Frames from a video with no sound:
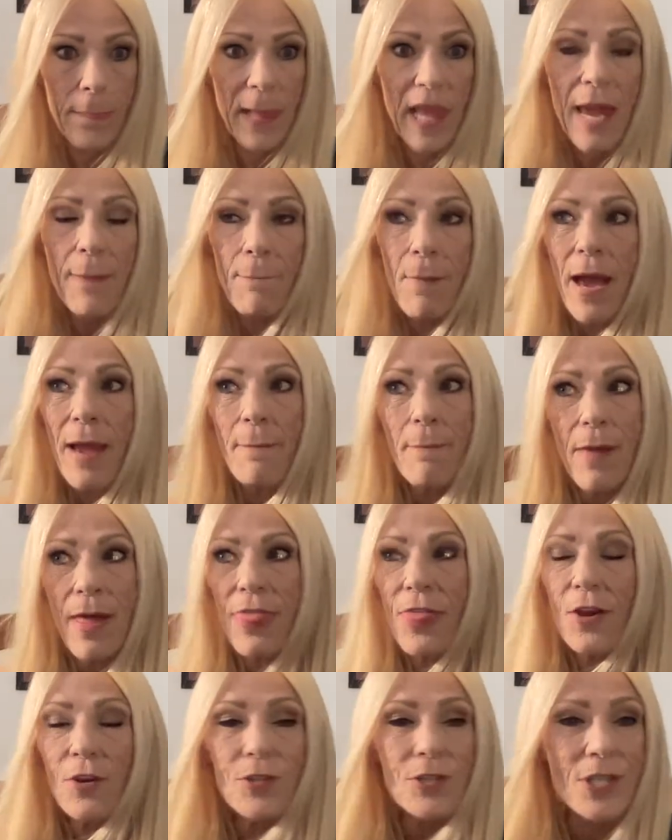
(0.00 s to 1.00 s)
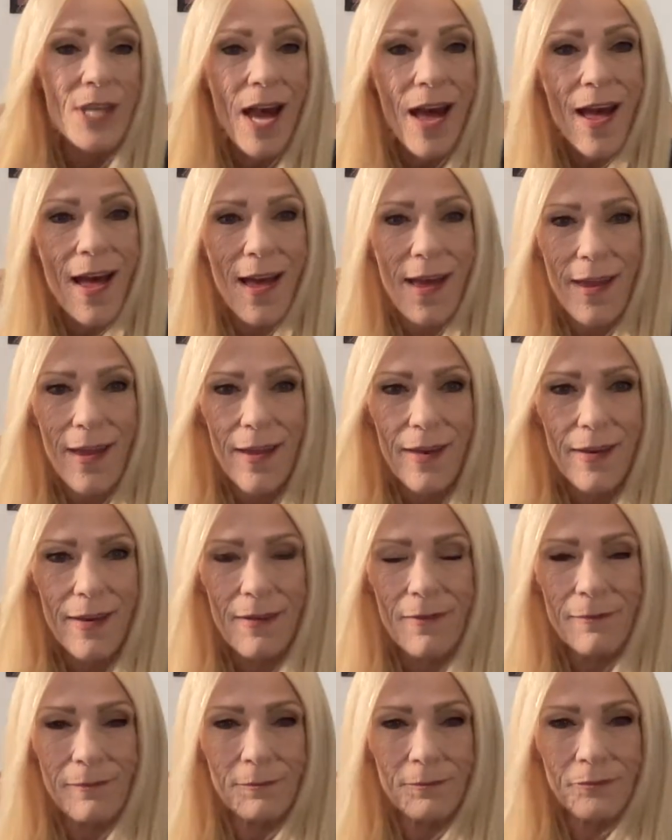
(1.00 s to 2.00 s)
And my mother
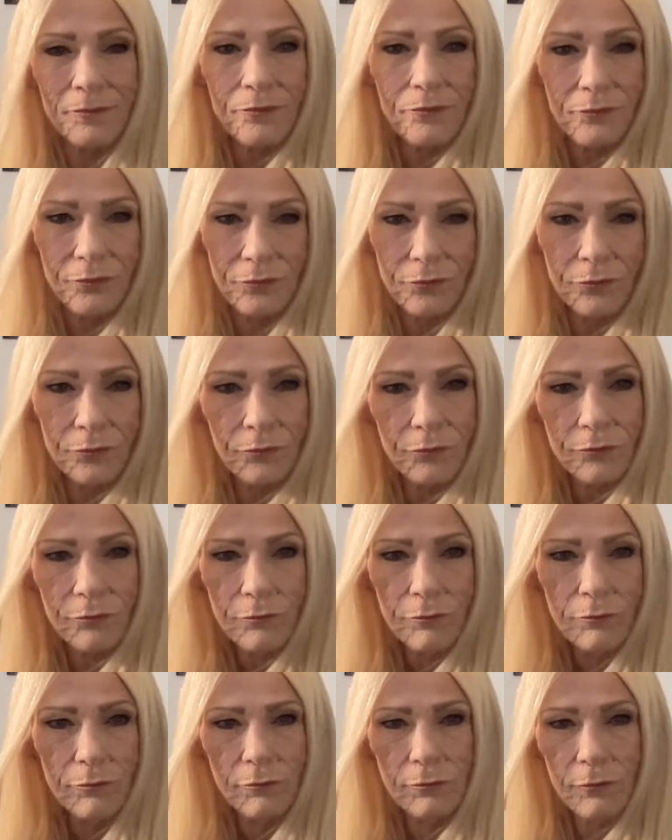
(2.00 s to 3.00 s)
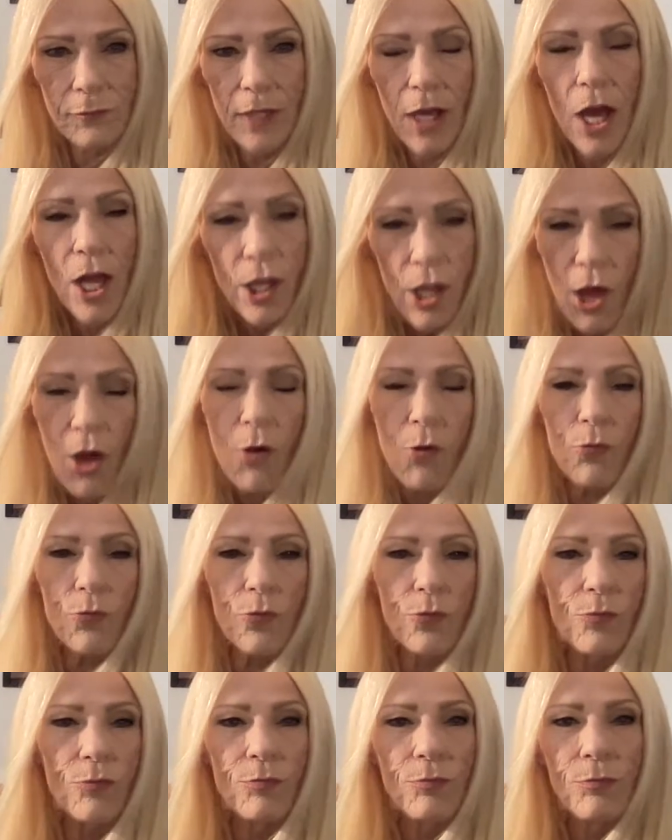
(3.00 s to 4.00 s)
died
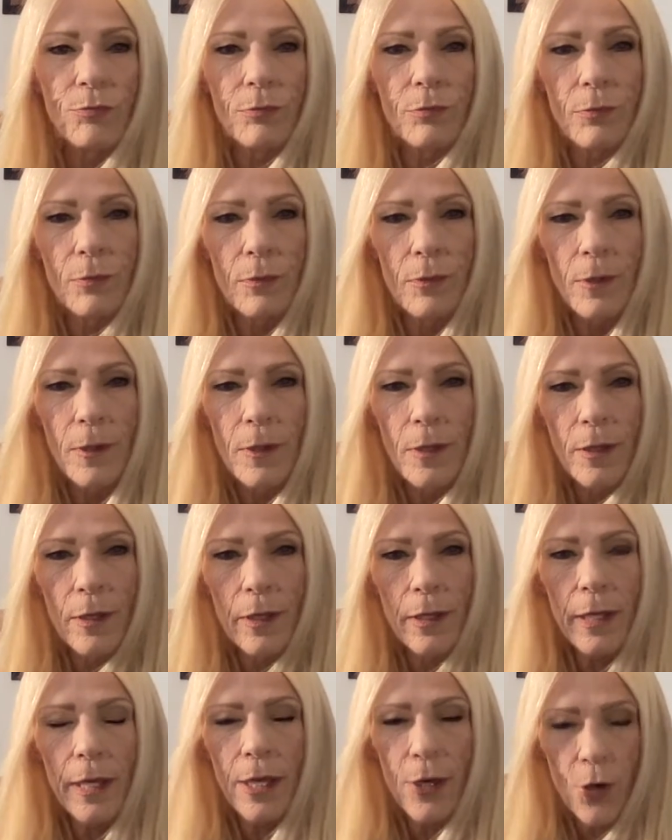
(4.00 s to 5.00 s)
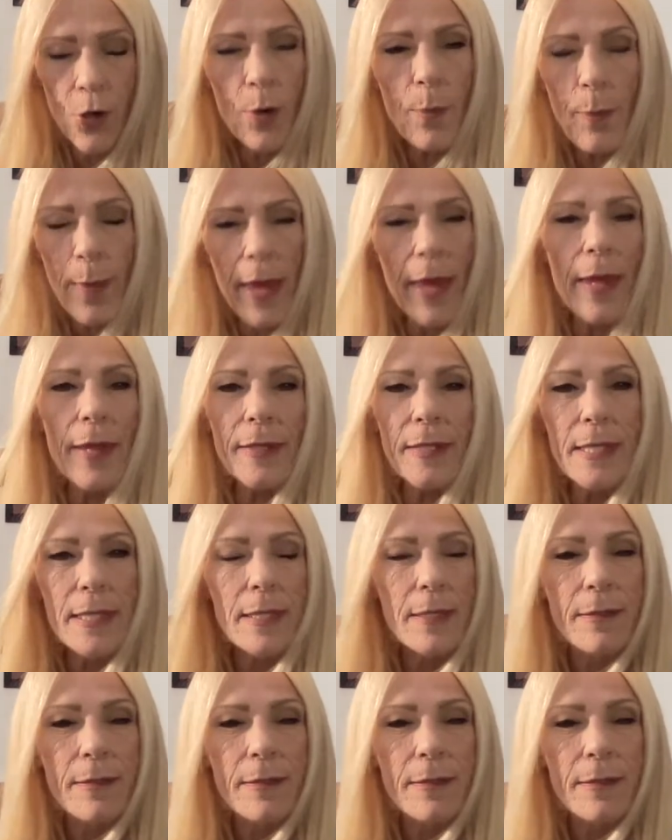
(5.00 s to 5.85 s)
alone in her bed.